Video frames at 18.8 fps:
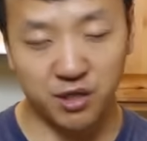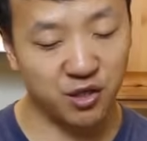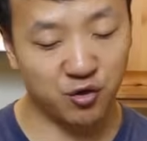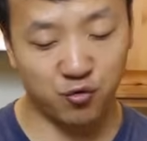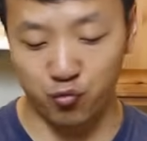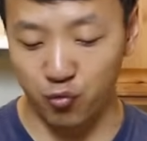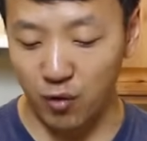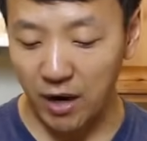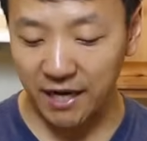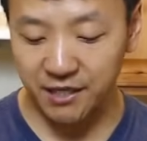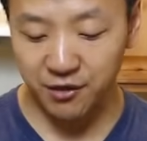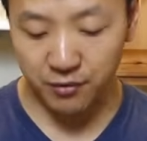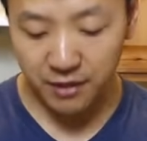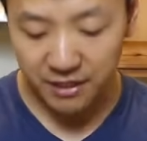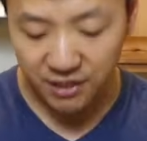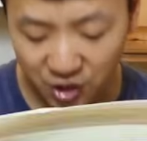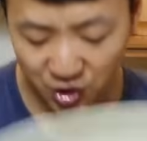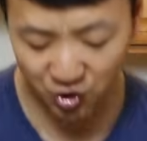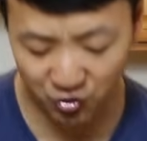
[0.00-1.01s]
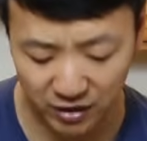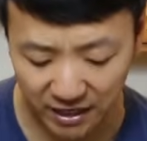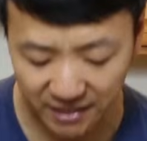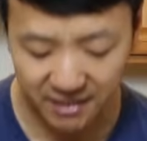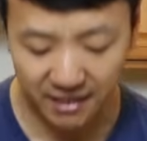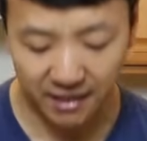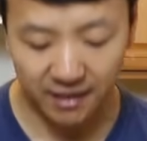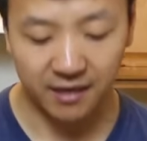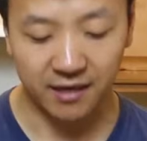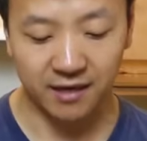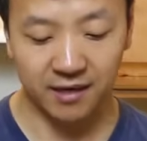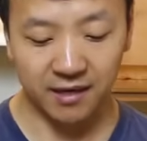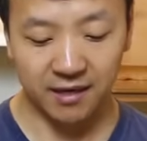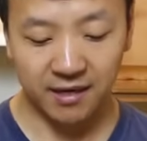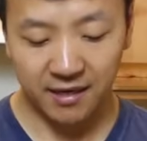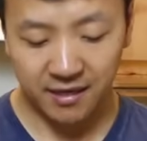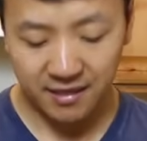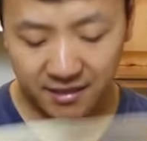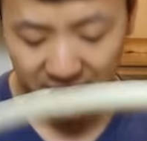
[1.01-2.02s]
just gradually stretch it,
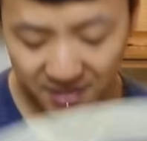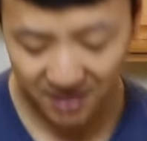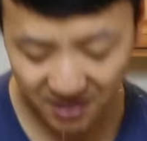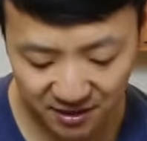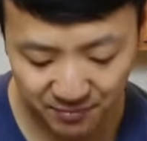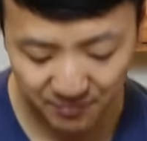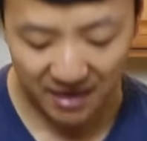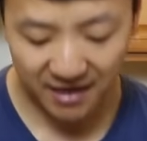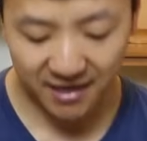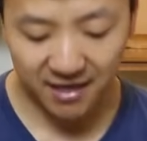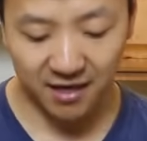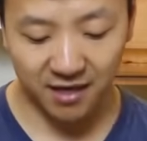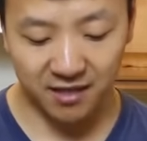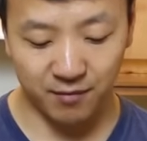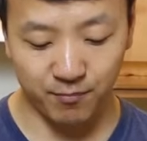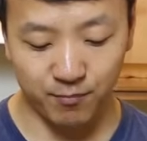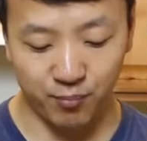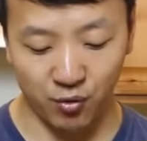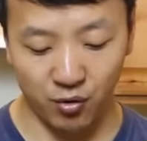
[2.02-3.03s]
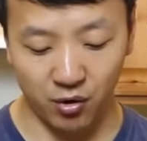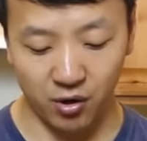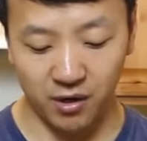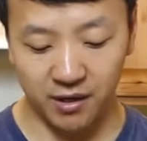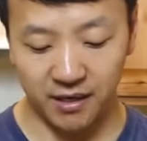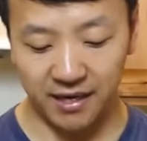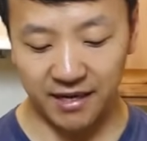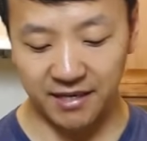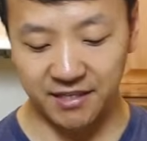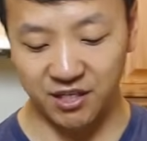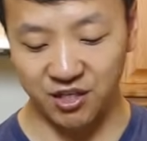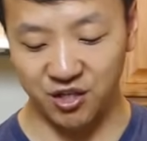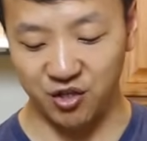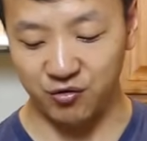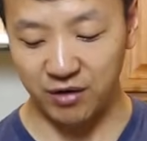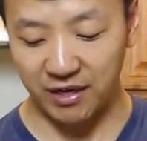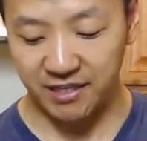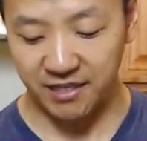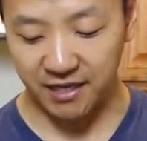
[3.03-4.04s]
smack it on the board and
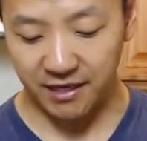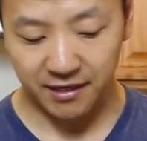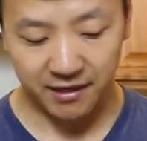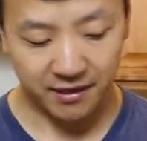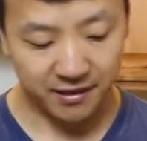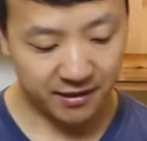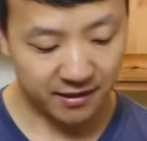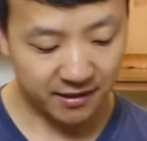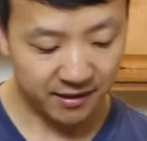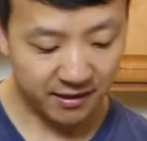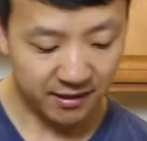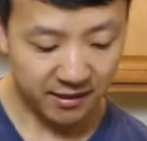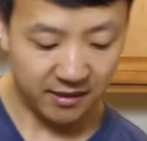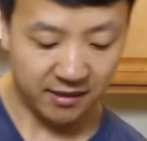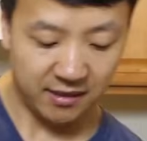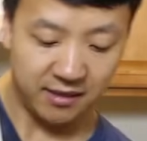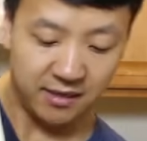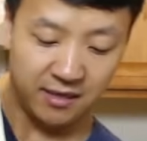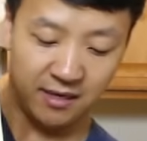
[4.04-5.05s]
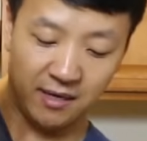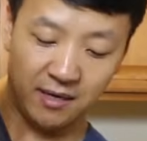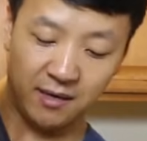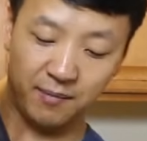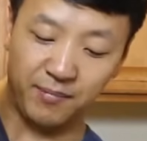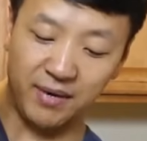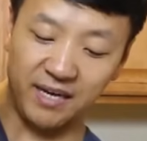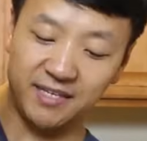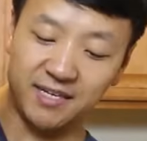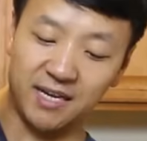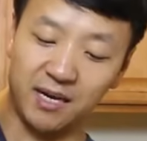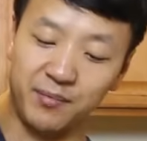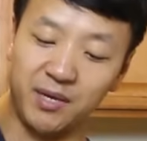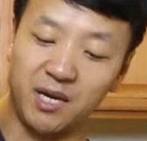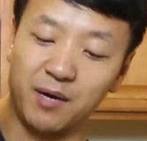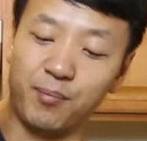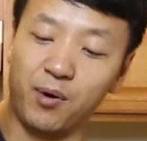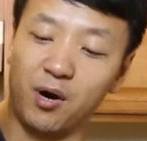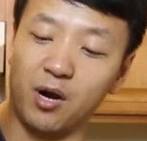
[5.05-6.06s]
stretch it. Mine's
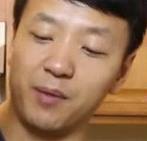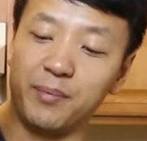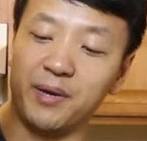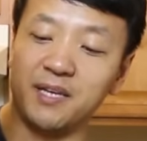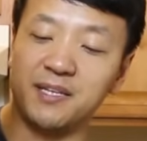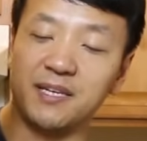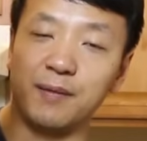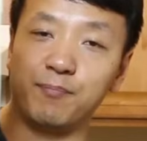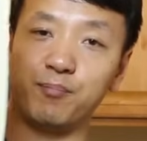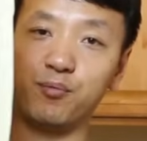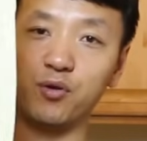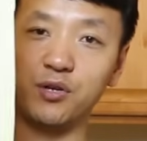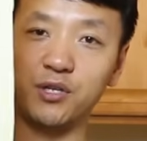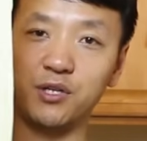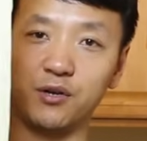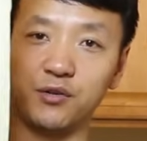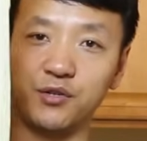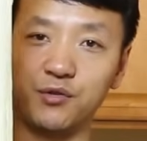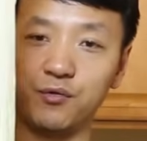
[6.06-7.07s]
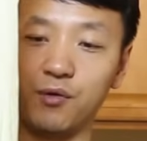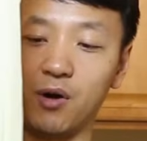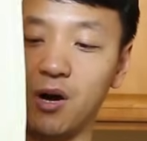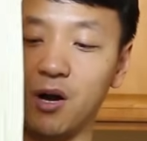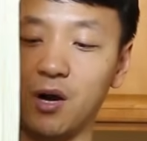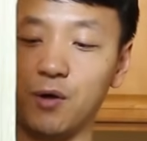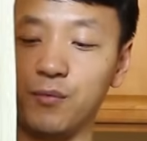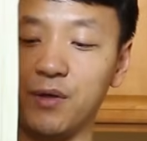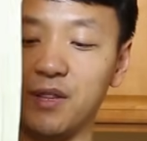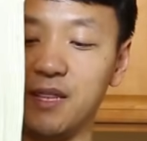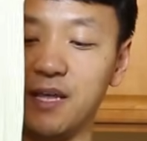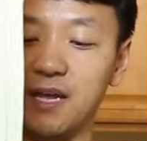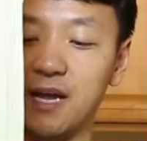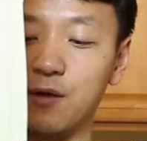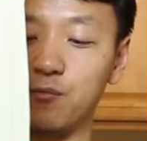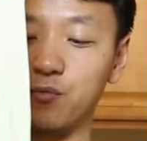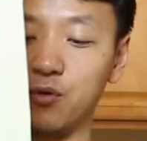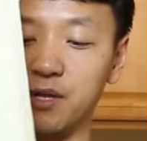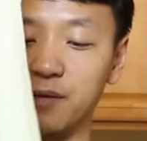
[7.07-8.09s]
coming apart because I pushed a little too hard with the
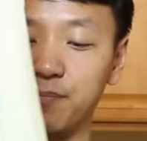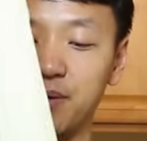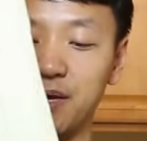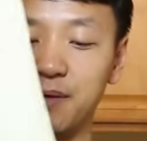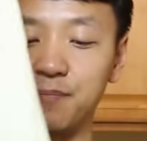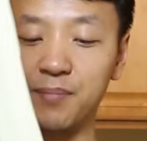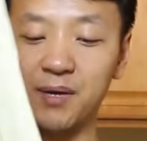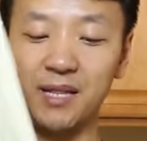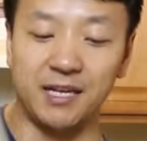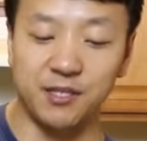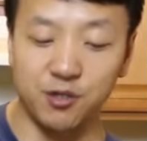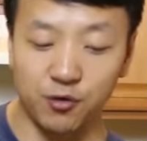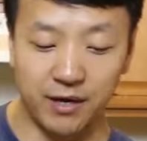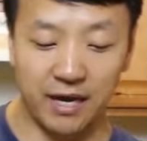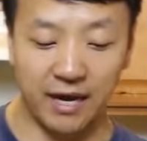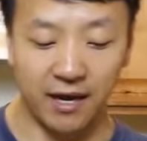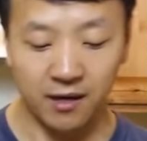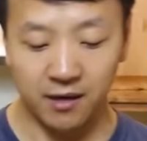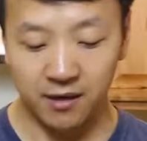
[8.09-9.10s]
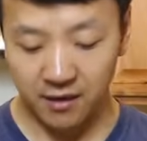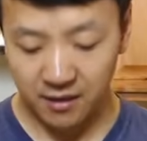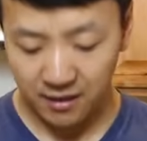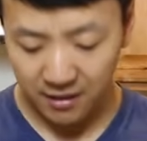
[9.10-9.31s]
rolling pin, but that's okay.